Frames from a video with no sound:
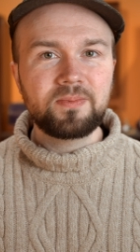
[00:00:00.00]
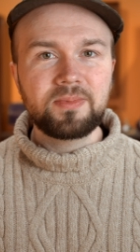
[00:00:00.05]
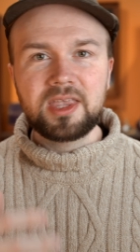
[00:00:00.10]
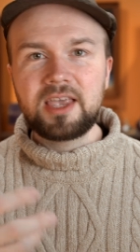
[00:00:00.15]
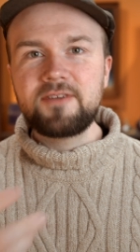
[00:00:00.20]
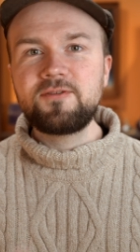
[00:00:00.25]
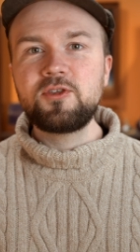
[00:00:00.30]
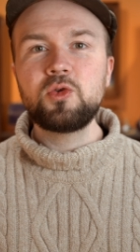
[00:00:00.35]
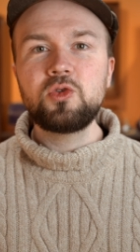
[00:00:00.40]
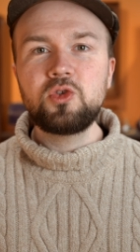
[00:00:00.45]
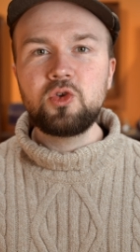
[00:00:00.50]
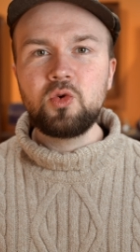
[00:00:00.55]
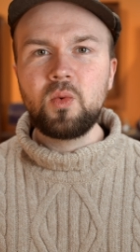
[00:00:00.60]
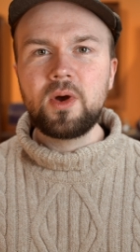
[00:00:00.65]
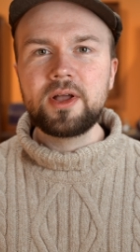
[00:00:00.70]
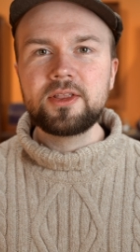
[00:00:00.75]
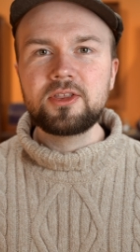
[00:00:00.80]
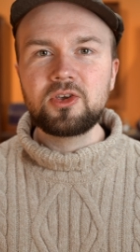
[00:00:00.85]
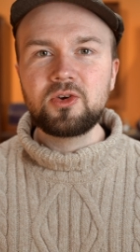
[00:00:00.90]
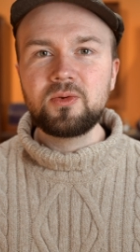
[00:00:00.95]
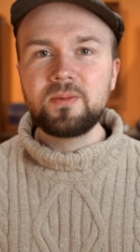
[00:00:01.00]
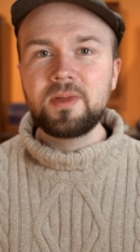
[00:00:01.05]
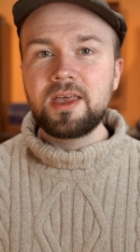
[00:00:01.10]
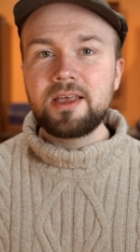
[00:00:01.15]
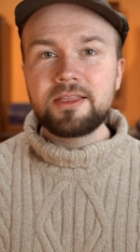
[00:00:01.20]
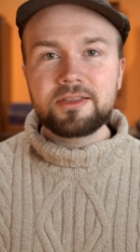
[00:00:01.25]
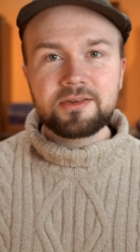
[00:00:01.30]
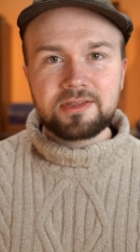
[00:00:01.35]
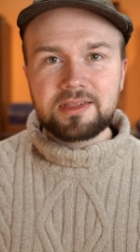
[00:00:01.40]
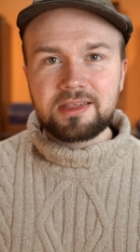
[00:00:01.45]
If you do want to,
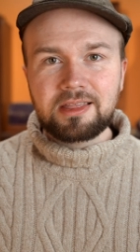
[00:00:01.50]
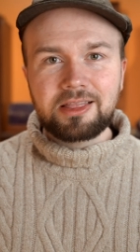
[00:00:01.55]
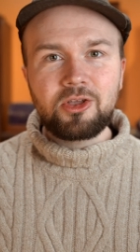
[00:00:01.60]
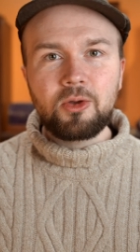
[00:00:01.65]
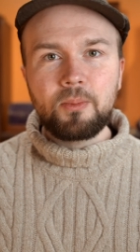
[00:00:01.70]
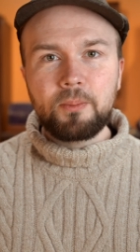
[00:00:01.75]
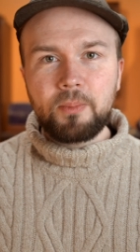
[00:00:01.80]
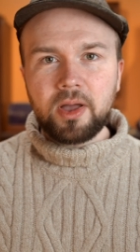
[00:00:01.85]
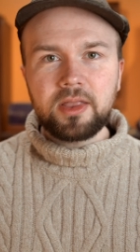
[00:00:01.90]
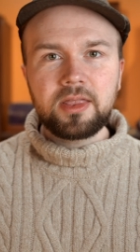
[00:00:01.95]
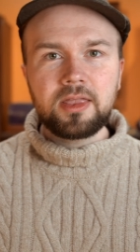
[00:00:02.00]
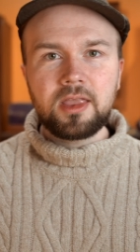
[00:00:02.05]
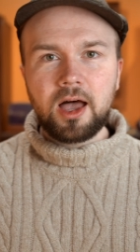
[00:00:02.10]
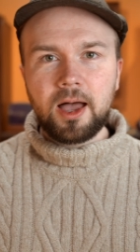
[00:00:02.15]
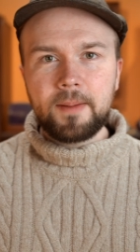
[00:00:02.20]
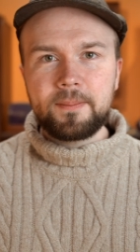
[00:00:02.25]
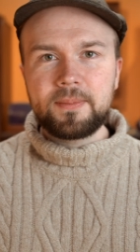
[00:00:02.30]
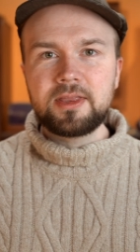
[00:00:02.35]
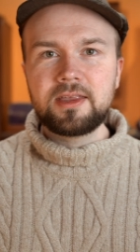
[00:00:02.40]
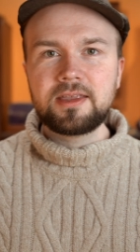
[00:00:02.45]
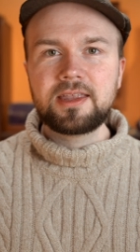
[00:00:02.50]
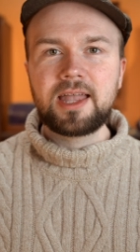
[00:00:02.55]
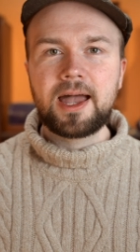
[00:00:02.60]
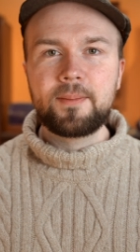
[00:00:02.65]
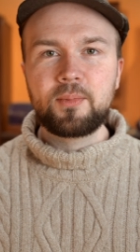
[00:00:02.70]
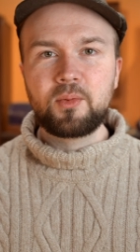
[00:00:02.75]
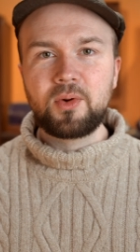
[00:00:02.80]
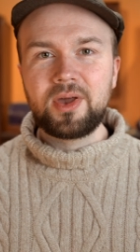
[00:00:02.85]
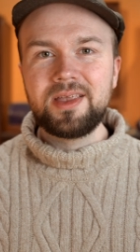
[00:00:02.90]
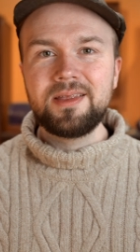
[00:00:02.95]
there's this little button up in the
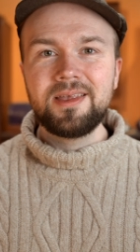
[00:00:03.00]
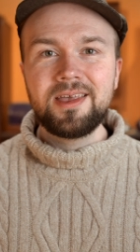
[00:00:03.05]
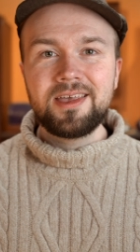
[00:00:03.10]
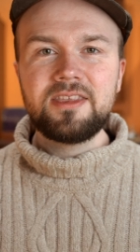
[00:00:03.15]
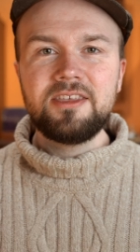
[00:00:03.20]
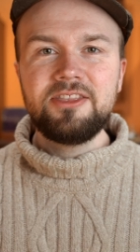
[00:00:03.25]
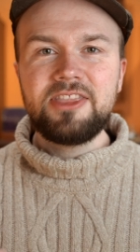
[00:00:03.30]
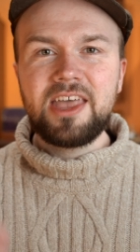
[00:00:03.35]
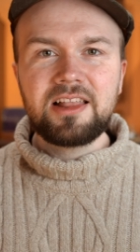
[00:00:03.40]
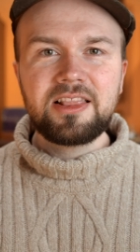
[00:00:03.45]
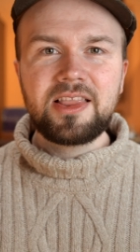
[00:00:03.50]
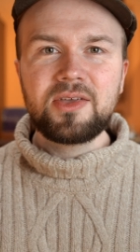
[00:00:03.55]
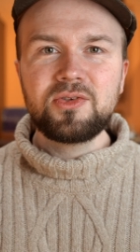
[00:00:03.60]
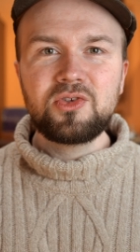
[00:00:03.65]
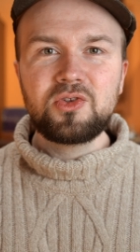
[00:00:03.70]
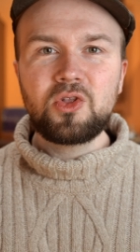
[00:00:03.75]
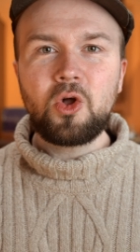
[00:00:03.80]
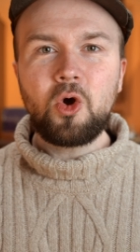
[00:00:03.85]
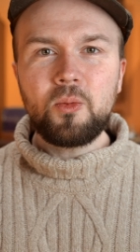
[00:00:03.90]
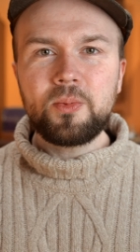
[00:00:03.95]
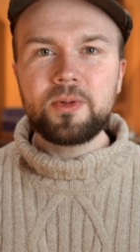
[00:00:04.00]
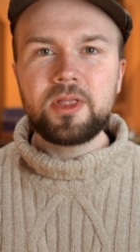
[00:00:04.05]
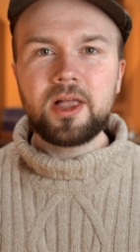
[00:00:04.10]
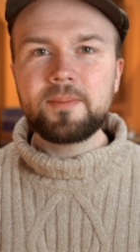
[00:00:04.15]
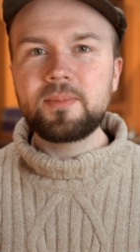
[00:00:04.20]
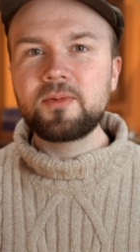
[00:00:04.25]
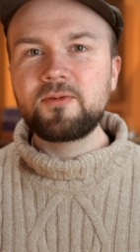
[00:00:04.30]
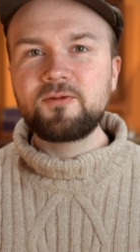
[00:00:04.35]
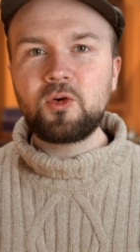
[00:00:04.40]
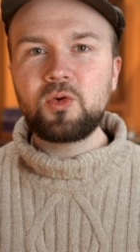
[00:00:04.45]
top right that allows you to open
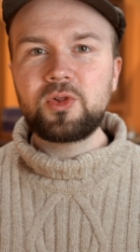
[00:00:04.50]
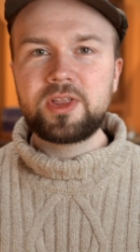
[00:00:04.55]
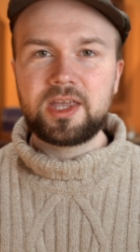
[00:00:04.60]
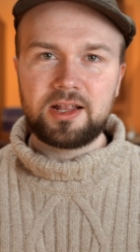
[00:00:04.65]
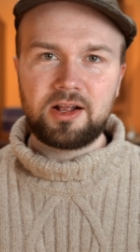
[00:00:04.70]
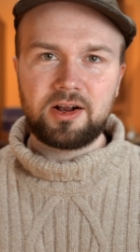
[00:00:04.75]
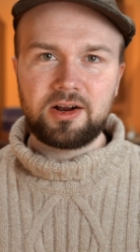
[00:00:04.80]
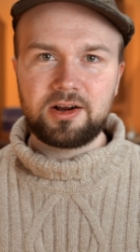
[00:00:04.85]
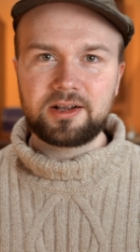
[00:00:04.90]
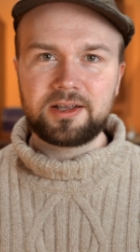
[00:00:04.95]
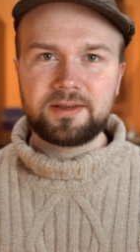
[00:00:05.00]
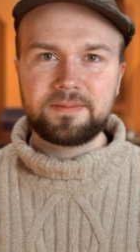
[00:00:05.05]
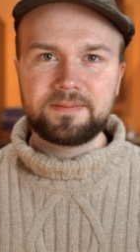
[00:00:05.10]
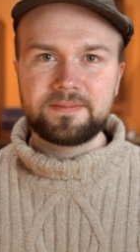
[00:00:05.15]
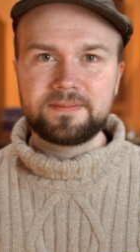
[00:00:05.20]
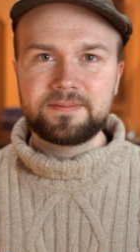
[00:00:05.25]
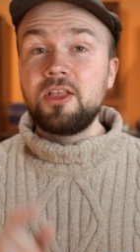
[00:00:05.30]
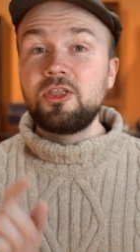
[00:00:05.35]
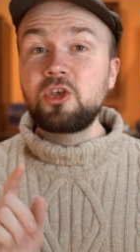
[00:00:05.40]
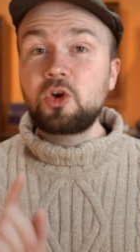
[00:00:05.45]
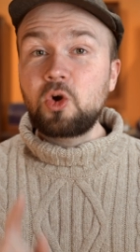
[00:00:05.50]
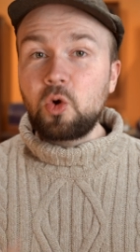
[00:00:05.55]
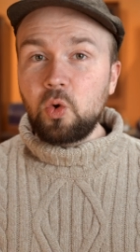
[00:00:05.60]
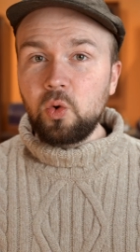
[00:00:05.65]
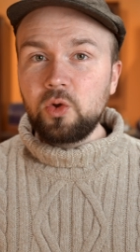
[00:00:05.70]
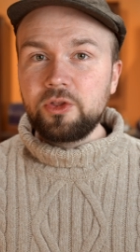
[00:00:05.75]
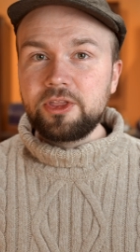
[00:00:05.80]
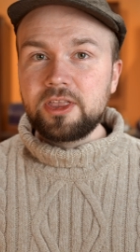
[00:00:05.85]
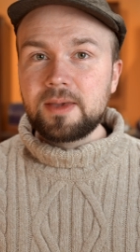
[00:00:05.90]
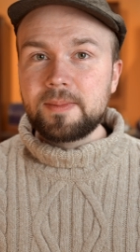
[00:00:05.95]
up Foliant Arc. The
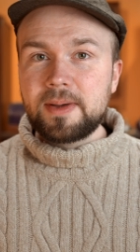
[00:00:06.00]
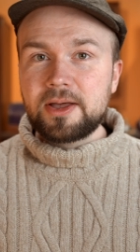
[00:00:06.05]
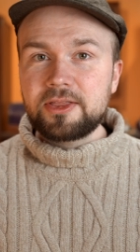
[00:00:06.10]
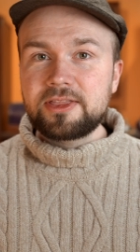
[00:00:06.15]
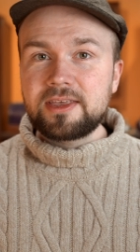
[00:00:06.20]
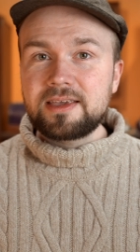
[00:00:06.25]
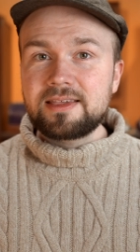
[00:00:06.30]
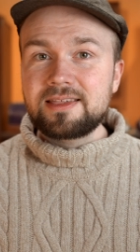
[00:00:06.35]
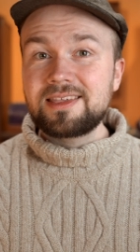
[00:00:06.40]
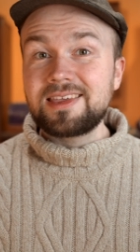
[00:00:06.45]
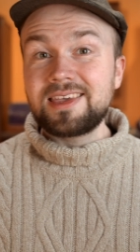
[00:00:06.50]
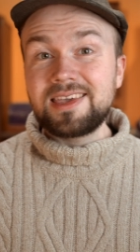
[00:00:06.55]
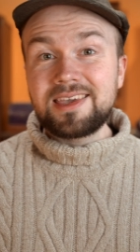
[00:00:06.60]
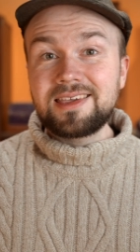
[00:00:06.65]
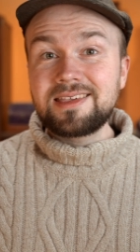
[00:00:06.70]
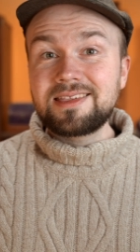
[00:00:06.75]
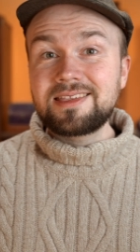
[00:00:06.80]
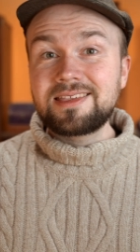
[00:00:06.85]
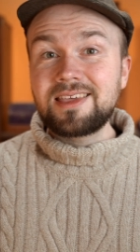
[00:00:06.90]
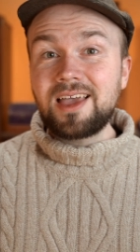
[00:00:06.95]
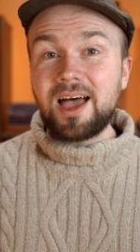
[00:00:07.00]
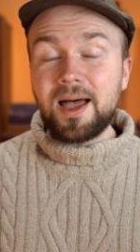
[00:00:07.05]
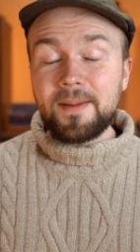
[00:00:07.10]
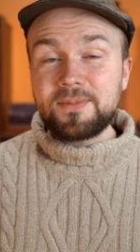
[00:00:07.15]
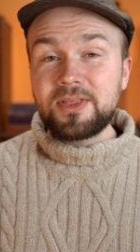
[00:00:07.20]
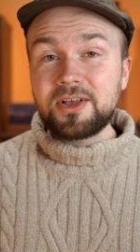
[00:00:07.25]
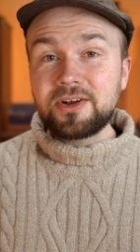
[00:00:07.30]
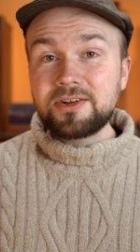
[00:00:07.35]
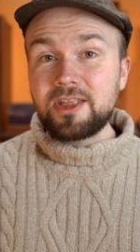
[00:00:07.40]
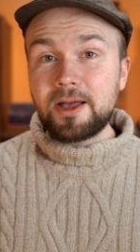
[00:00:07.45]
cool thing about this is up
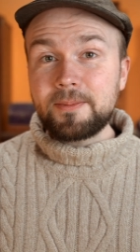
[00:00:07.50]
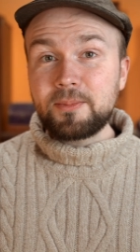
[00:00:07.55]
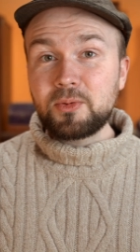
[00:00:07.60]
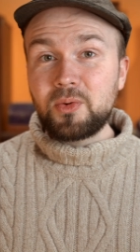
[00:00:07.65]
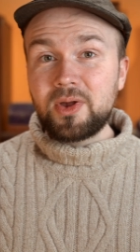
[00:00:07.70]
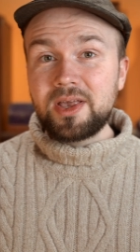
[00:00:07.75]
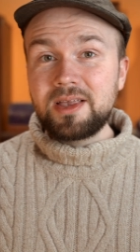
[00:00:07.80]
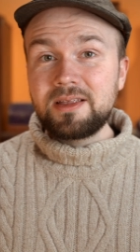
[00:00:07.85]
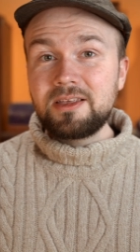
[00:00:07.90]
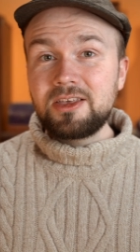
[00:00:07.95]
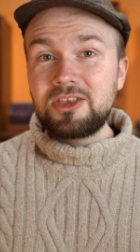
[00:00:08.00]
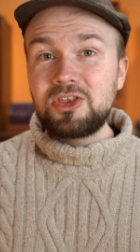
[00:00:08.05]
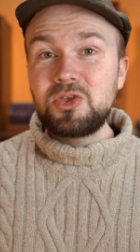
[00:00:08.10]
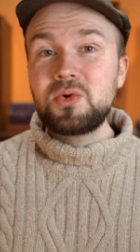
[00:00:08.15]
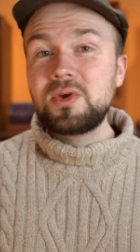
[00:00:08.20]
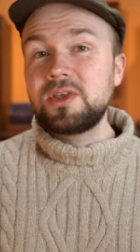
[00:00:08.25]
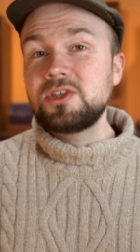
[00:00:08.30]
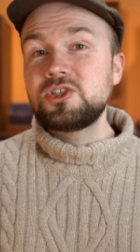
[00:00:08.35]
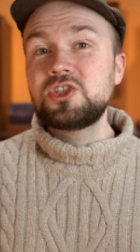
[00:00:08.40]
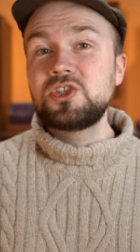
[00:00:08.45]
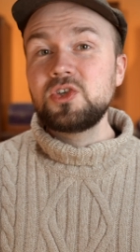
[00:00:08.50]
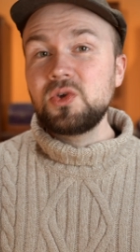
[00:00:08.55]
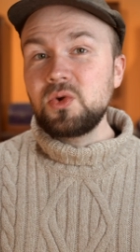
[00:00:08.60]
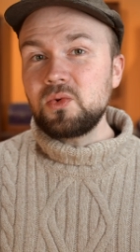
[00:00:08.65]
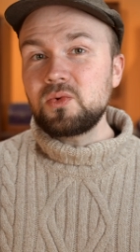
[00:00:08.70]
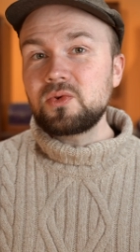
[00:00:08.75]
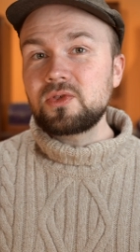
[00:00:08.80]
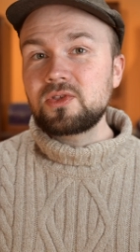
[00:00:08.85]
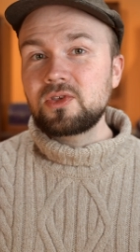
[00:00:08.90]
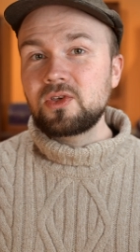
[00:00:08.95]
there in the upper right, you can
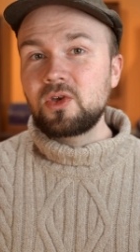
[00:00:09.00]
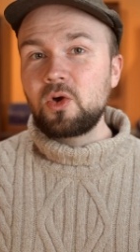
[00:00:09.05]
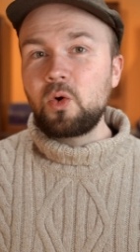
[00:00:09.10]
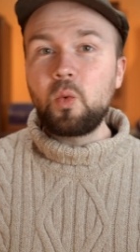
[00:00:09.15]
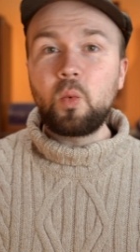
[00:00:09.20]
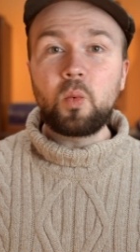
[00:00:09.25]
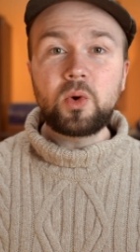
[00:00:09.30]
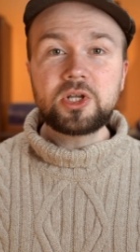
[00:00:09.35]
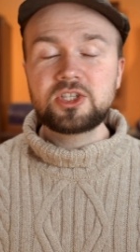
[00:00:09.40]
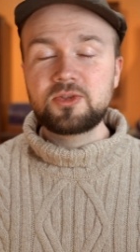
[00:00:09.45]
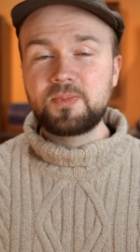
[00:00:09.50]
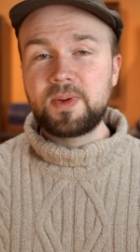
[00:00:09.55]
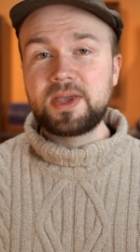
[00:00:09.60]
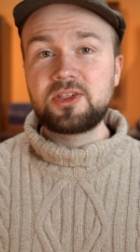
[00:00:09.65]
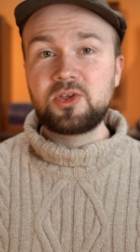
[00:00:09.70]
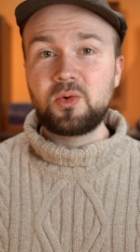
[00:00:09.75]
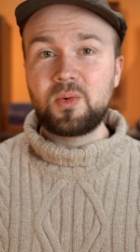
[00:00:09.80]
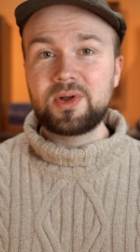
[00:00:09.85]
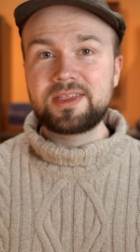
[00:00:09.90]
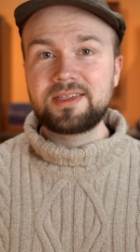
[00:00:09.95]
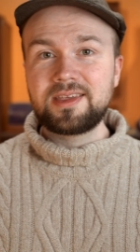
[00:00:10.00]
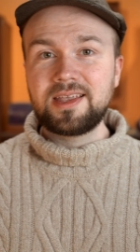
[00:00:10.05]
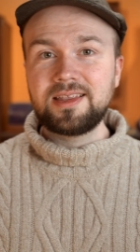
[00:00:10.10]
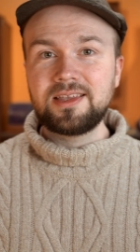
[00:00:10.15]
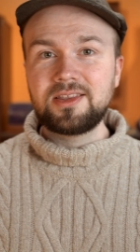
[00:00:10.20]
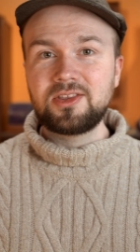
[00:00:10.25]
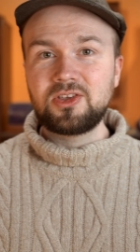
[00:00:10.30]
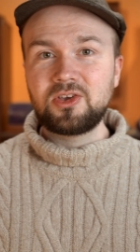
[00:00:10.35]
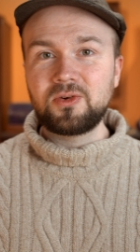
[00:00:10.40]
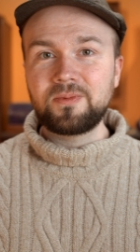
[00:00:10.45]
choose which space you want to send
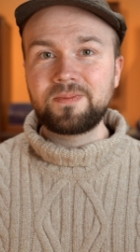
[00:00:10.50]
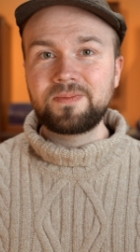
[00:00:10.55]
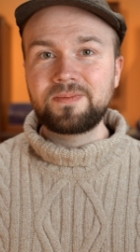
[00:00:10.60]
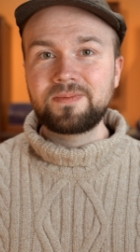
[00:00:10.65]
it to.